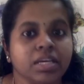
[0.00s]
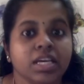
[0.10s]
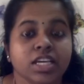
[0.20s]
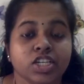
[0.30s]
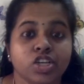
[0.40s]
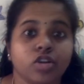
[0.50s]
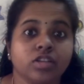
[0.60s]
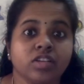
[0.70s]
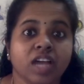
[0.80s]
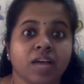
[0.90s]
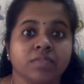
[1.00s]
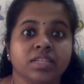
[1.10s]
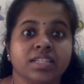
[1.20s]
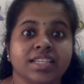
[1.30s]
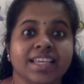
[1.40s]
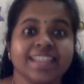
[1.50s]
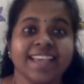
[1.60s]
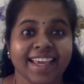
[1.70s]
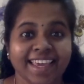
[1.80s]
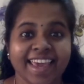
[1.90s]
she also comes and says,
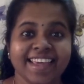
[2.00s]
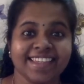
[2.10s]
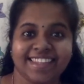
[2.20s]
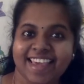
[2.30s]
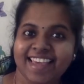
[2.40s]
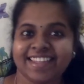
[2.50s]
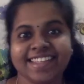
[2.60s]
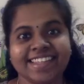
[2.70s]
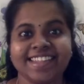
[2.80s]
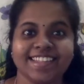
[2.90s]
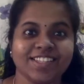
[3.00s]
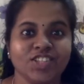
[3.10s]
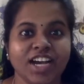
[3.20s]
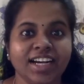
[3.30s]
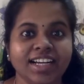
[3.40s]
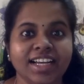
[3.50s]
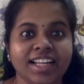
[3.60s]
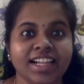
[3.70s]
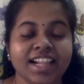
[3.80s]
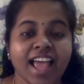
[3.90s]
yes, this is a
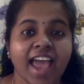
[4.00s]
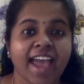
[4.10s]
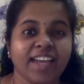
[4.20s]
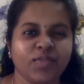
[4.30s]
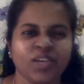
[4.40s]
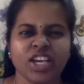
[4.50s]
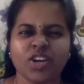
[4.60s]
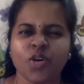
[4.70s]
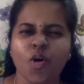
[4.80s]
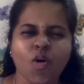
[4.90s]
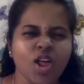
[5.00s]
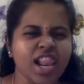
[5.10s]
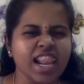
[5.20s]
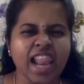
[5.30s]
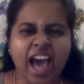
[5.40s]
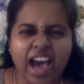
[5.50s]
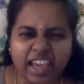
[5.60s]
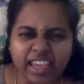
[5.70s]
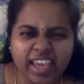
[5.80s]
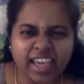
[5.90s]
jungle and we are all
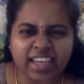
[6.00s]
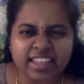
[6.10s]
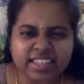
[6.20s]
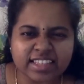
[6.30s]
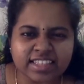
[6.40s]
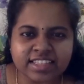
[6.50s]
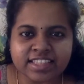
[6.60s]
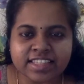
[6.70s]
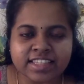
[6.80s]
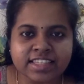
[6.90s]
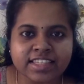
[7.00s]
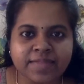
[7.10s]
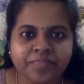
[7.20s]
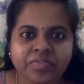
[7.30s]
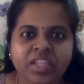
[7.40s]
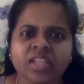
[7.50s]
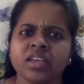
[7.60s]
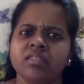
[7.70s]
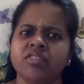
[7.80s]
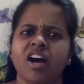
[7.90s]
lions.
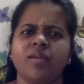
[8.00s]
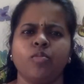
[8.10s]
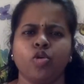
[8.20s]
Thabo